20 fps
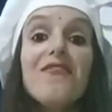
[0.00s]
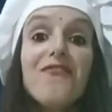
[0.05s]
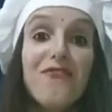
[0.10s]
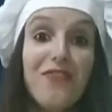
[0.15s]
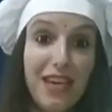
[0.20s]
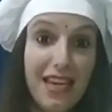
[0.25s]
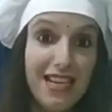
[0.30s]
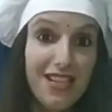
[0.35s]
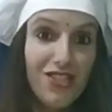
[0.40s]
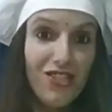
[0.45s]

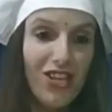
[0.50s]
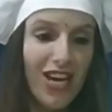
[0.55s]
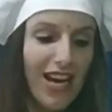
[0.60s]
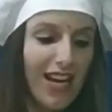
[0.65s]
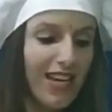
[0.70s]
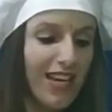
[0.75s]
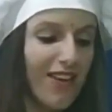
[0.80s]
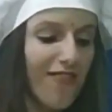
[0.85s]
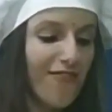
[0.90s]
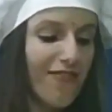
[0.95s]
we can
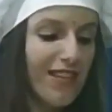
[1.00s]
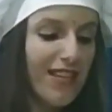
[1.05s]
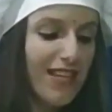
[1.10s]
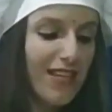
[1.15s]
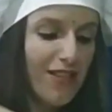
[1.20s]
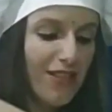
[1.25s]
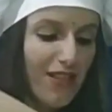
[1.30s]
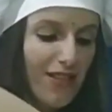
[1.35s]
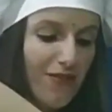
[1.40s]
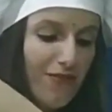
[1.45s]
check if we
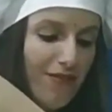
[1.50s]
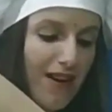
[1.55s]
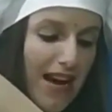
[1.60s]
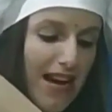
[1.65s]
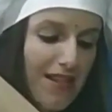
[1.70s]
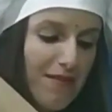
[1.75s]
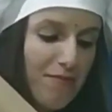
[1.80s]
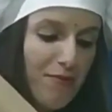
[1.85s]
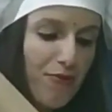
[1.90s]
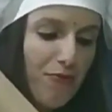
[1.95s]
need to
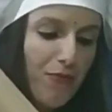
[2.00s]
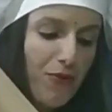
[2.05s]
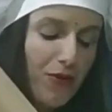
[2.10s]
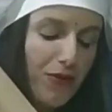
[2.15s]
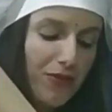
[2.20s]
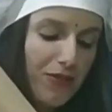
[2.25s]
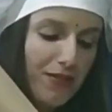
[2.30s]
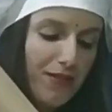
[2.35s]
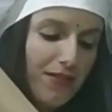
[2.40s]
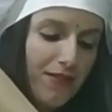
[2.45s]
add more
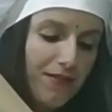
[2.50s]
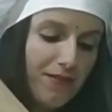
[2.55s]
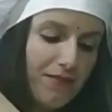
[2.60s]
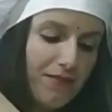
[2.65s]
water.